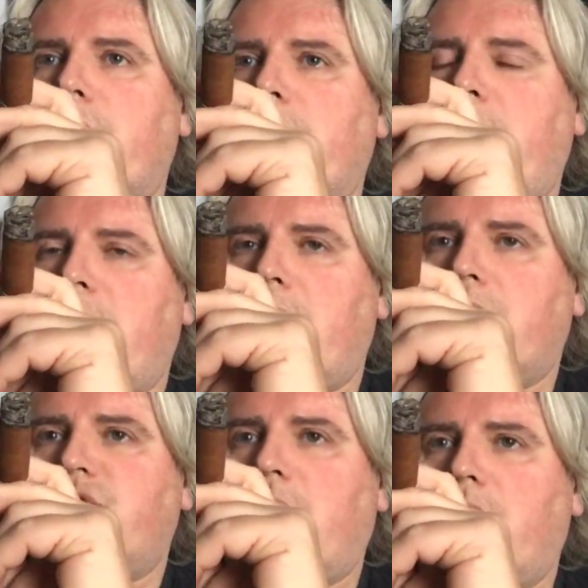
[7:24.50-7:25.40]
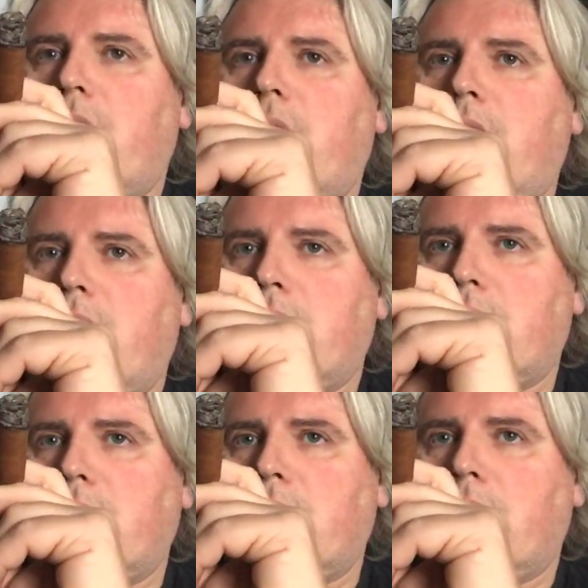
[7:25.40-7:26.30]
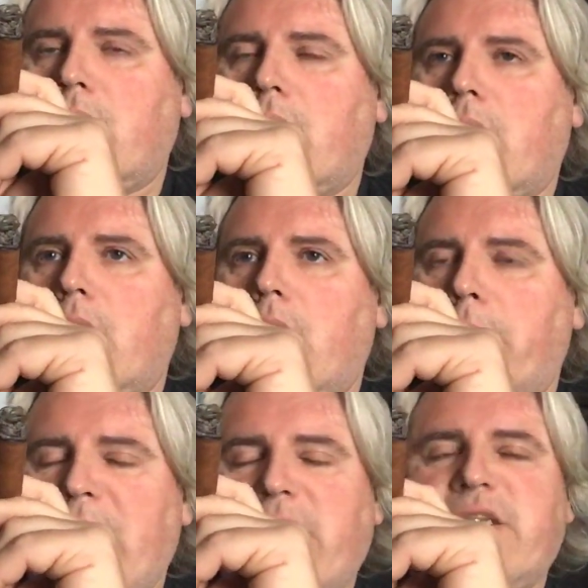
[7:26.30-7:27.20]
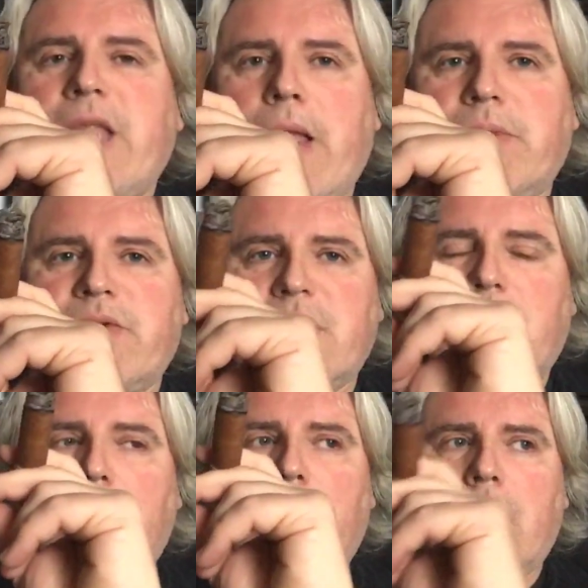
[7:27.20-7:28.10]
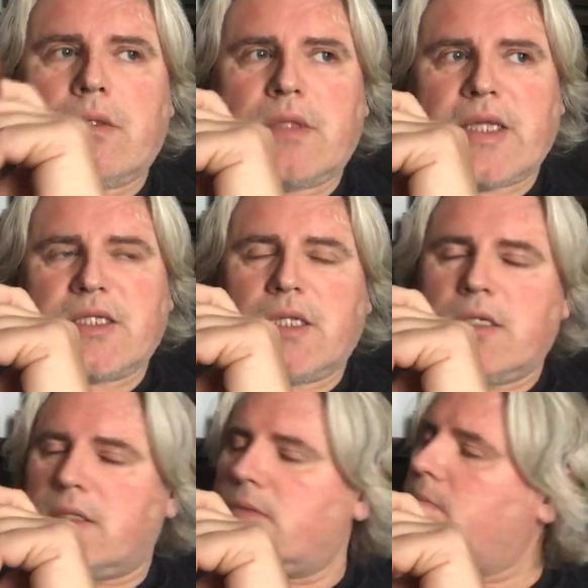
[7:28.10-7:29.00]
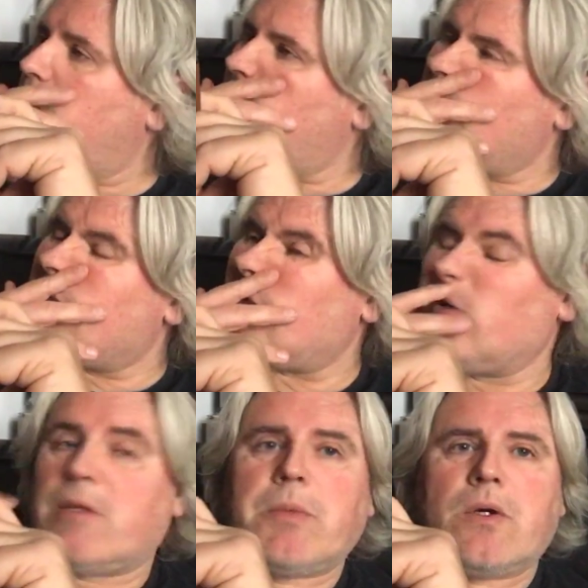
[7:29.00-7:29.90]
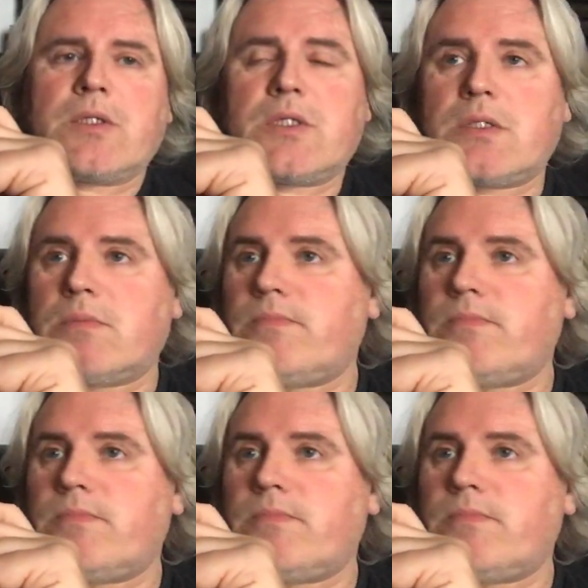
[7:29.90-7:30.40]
they are generally a better stamp of cigar that's inside the box.